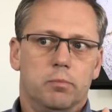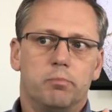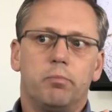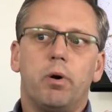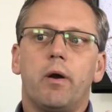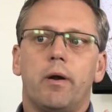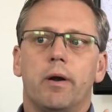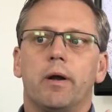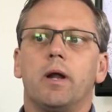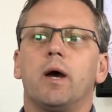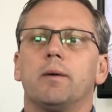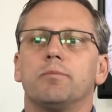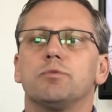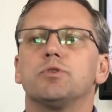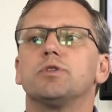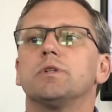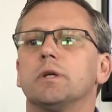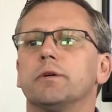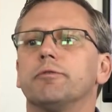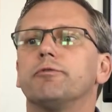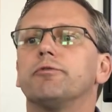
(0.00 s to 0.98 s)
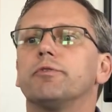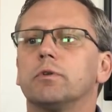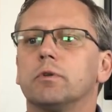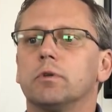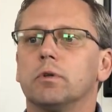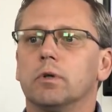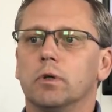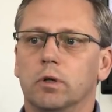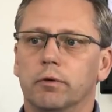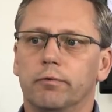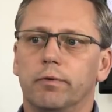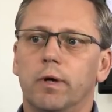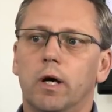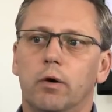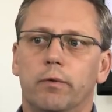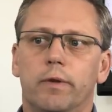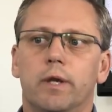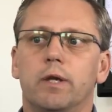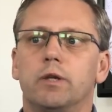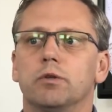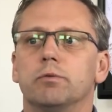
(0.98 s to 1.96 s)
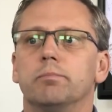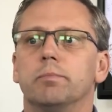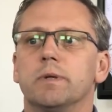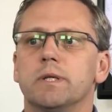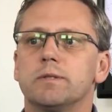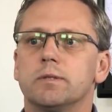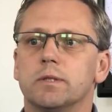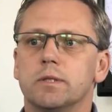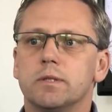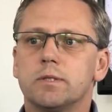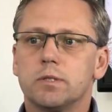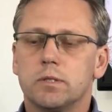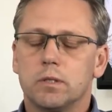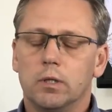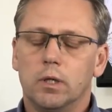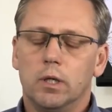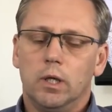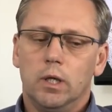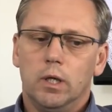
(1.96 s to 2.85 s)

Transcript: paradigm shift of how they do business.